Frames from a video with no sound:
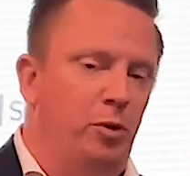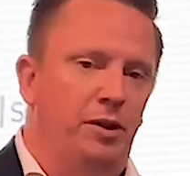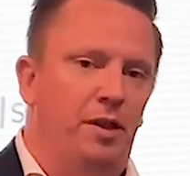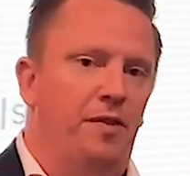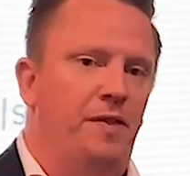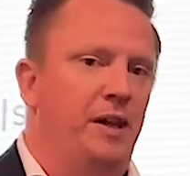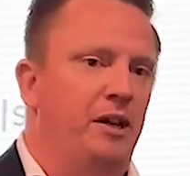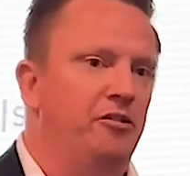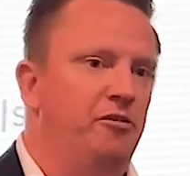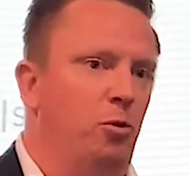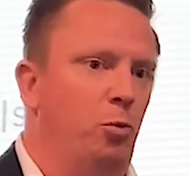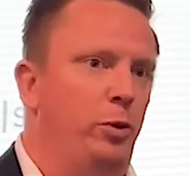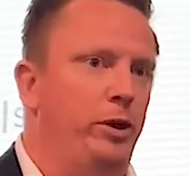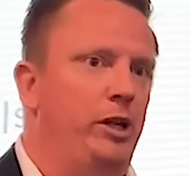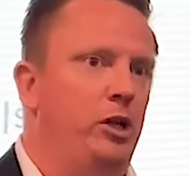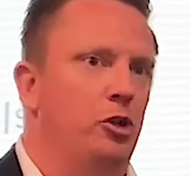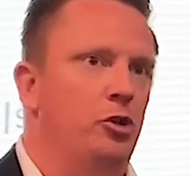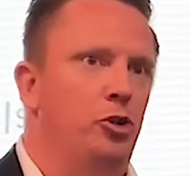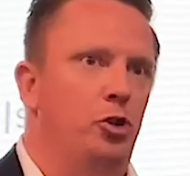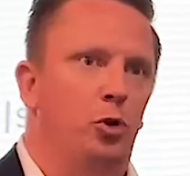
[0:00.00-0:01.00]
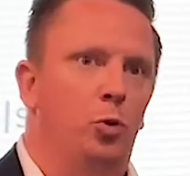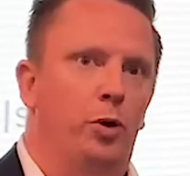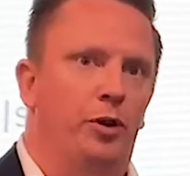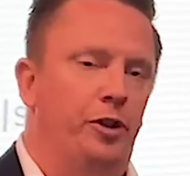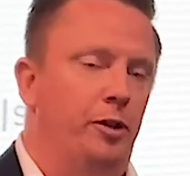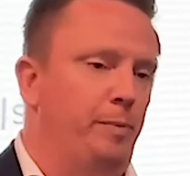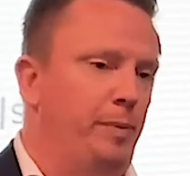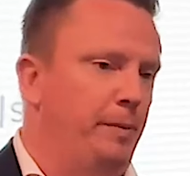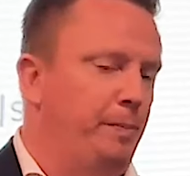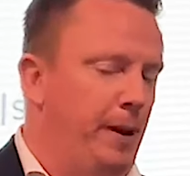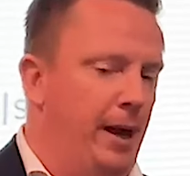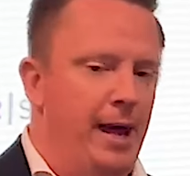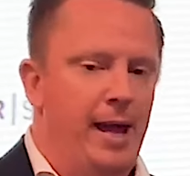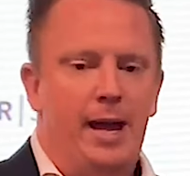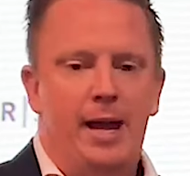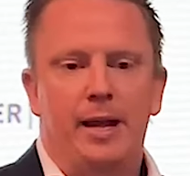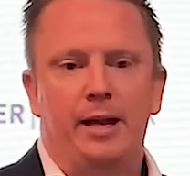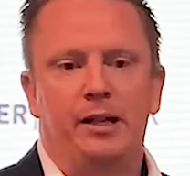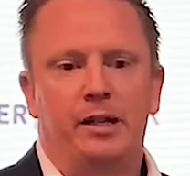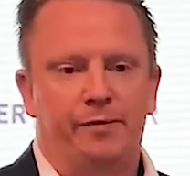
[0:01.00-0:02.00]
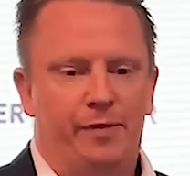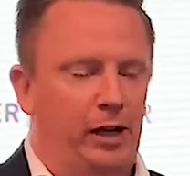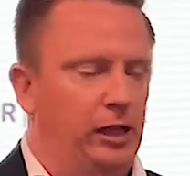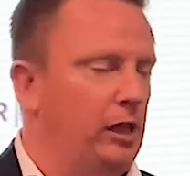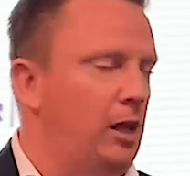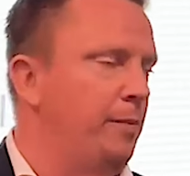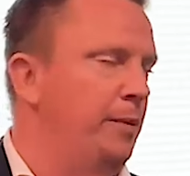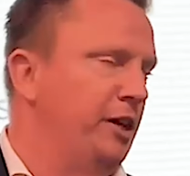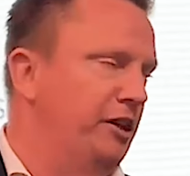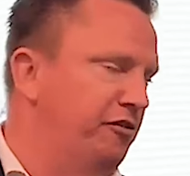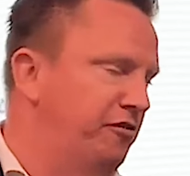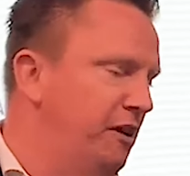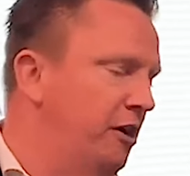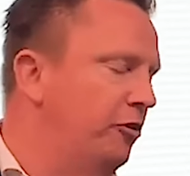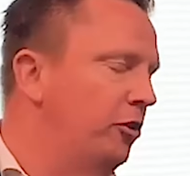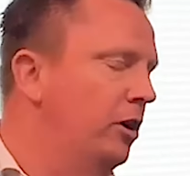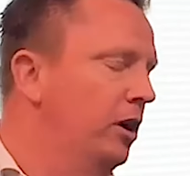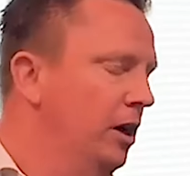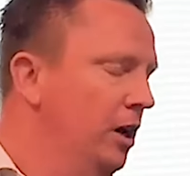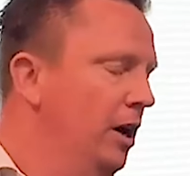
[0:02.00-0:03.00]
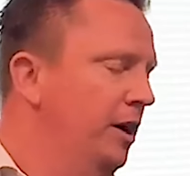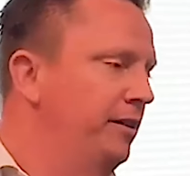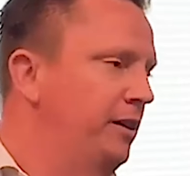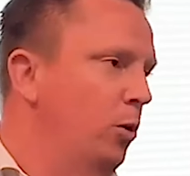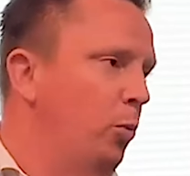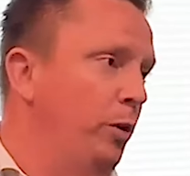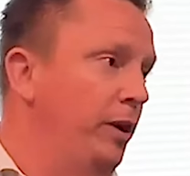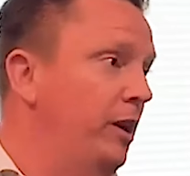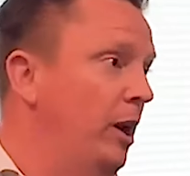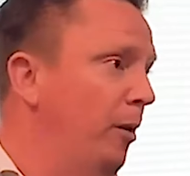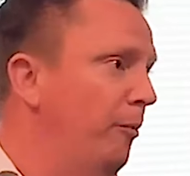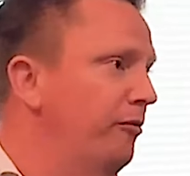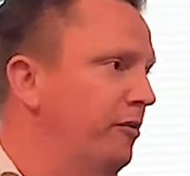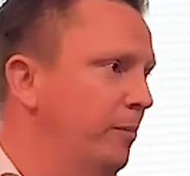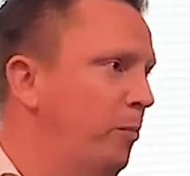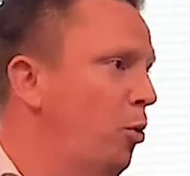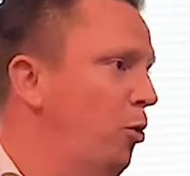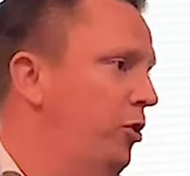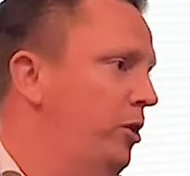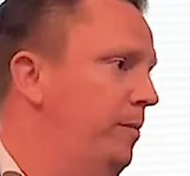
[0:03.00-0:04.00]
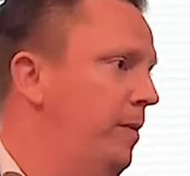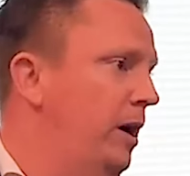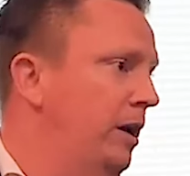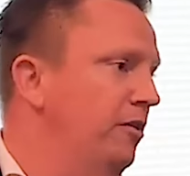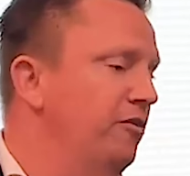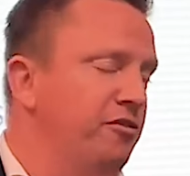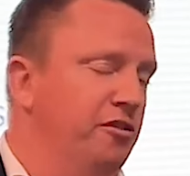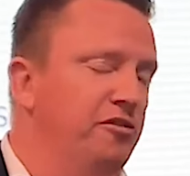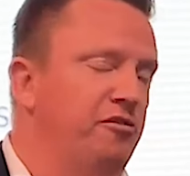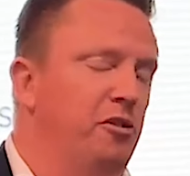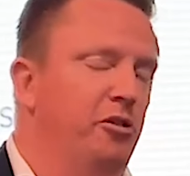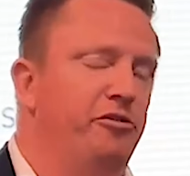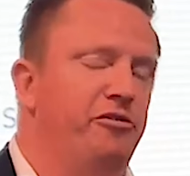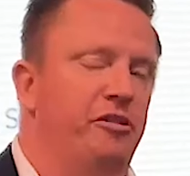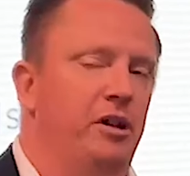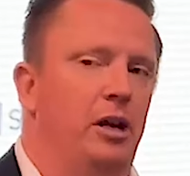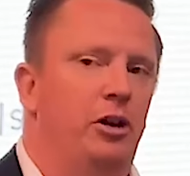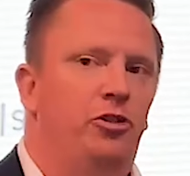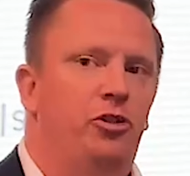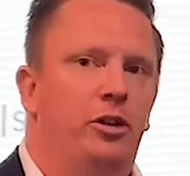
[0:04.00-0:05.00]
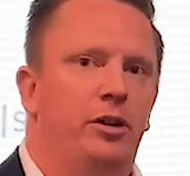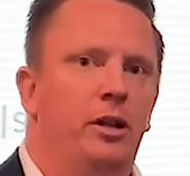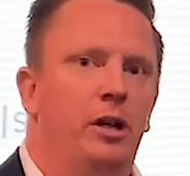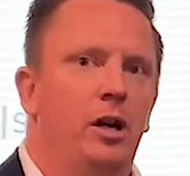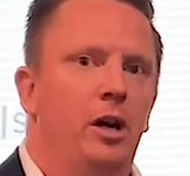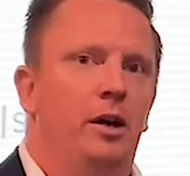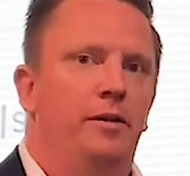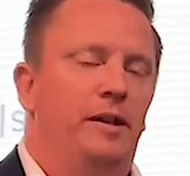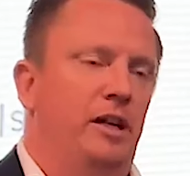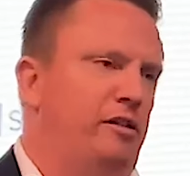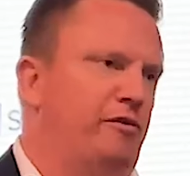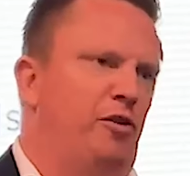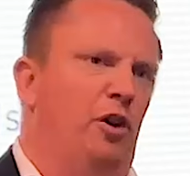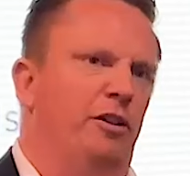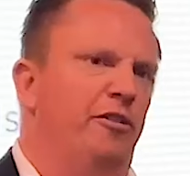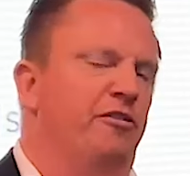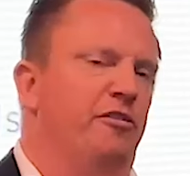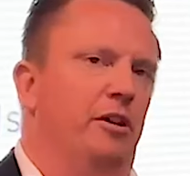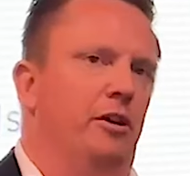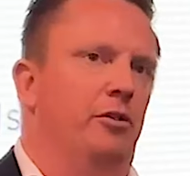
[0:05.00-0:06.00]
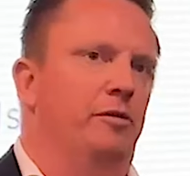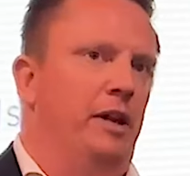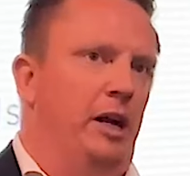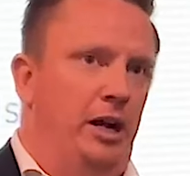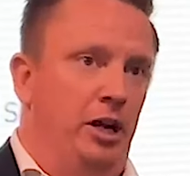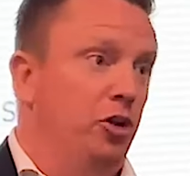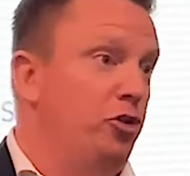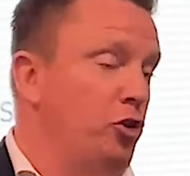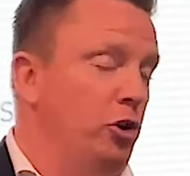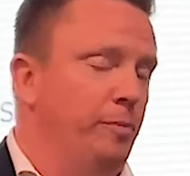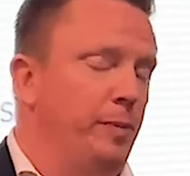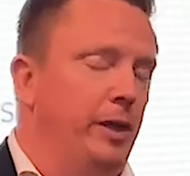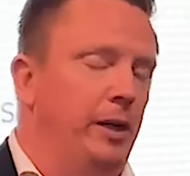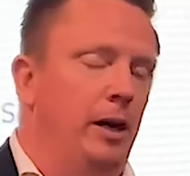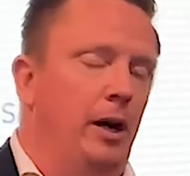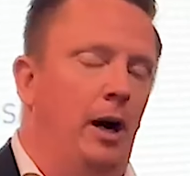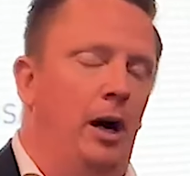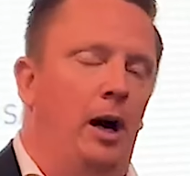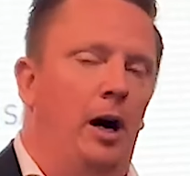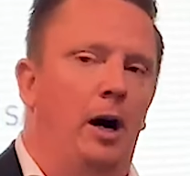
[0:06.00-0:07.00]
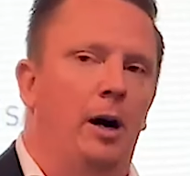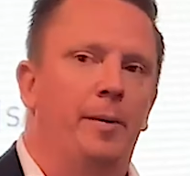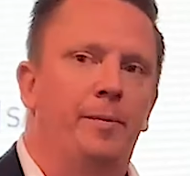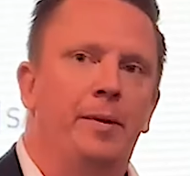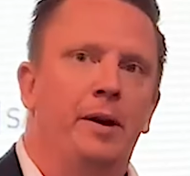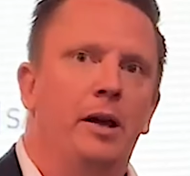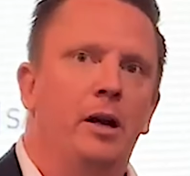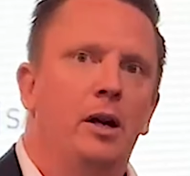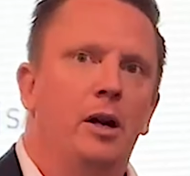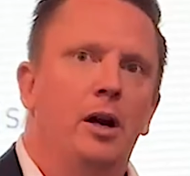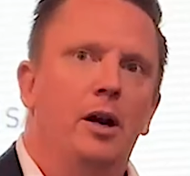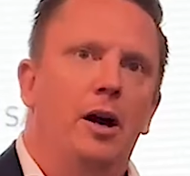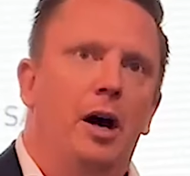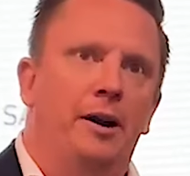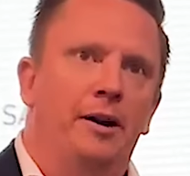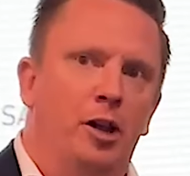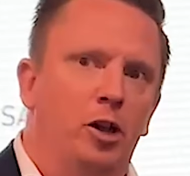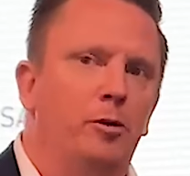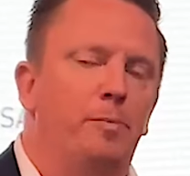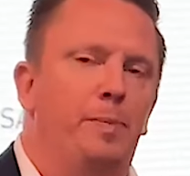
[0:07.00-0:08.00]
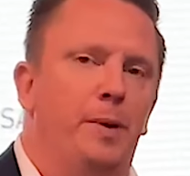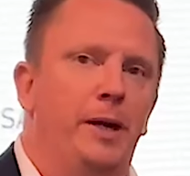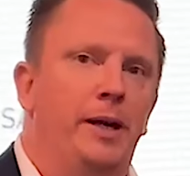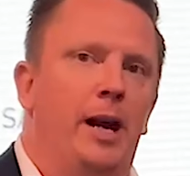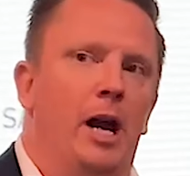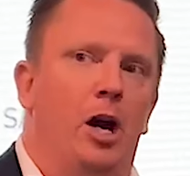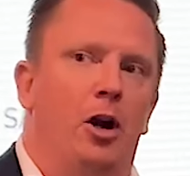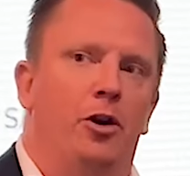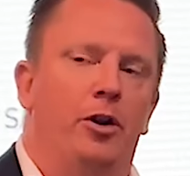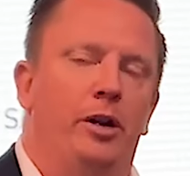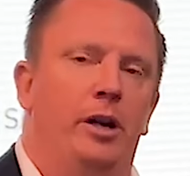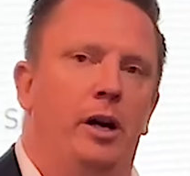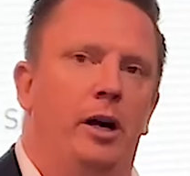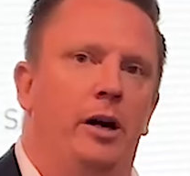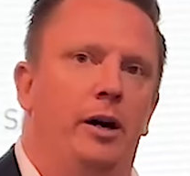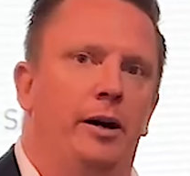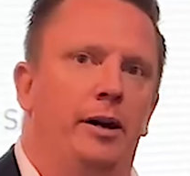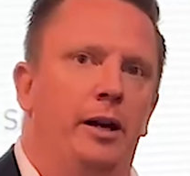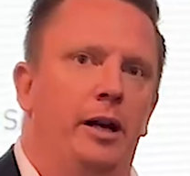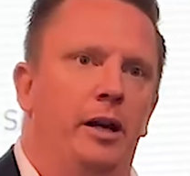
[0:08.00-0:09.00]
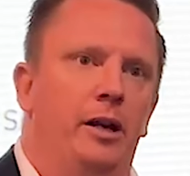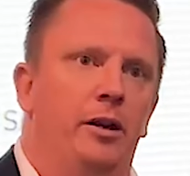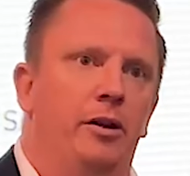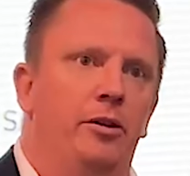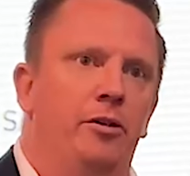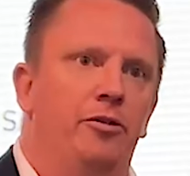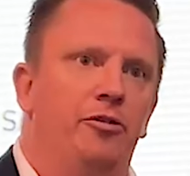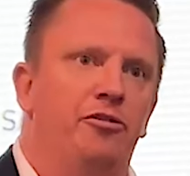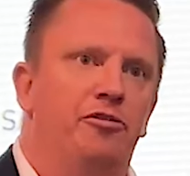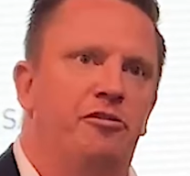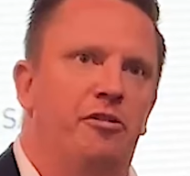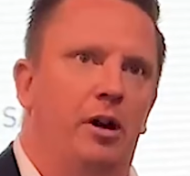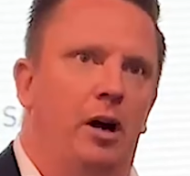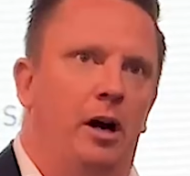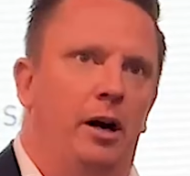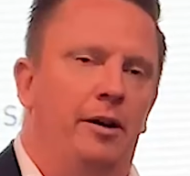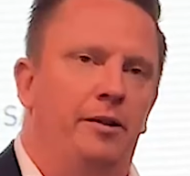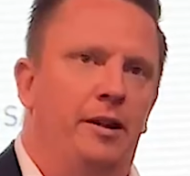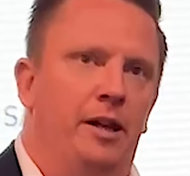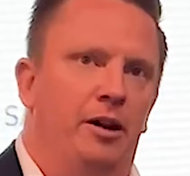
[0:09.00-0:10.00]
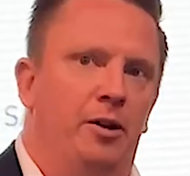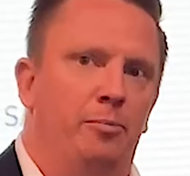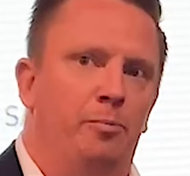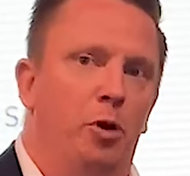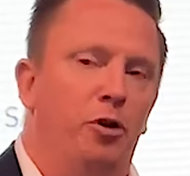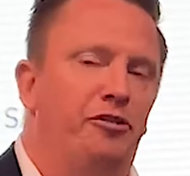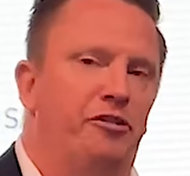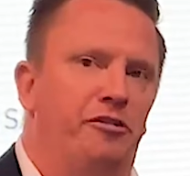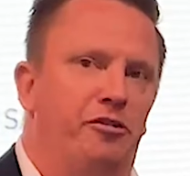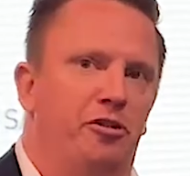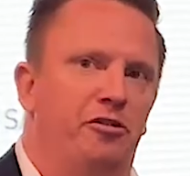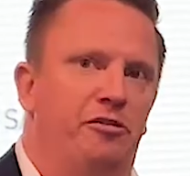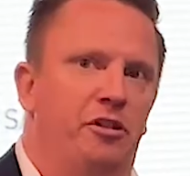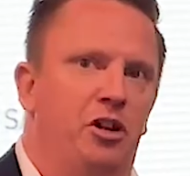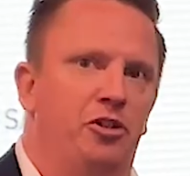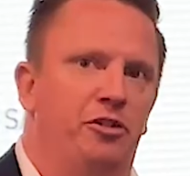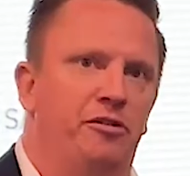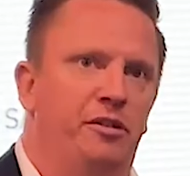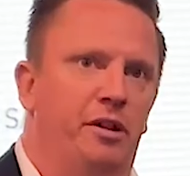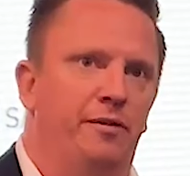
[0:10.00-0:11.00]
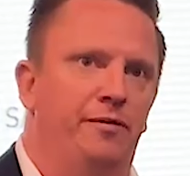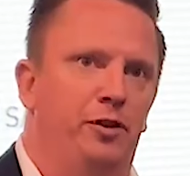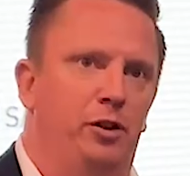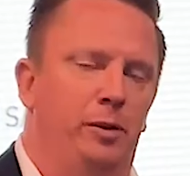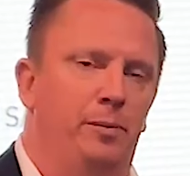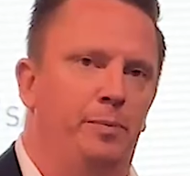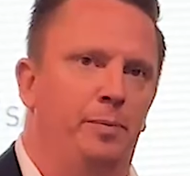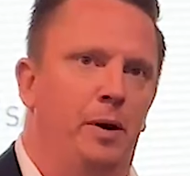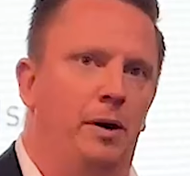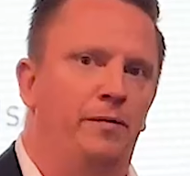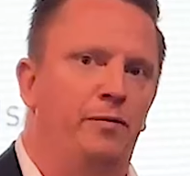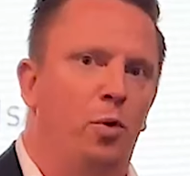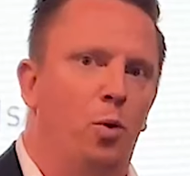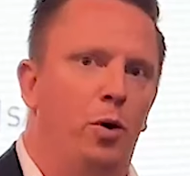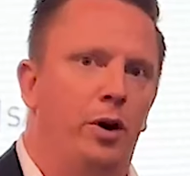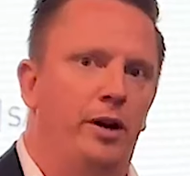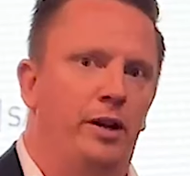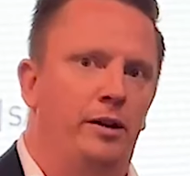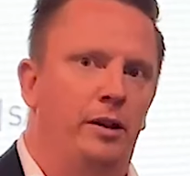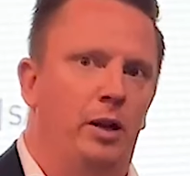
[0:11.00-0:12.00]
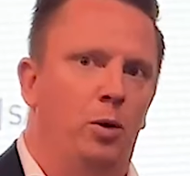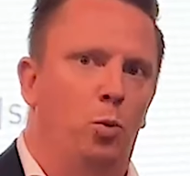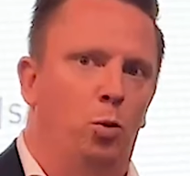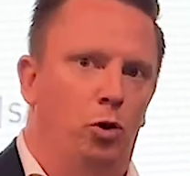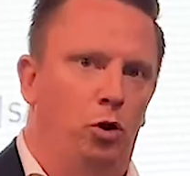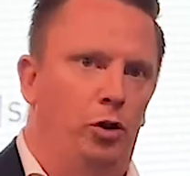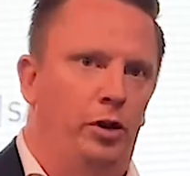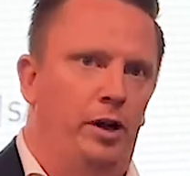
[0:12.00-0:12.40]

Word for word: What are the things that we can do, whether it be pay, development, et cetera, that we can help support them on as an association? That's front and center, and it should be. Another big area is that most associations can fill a void, and we're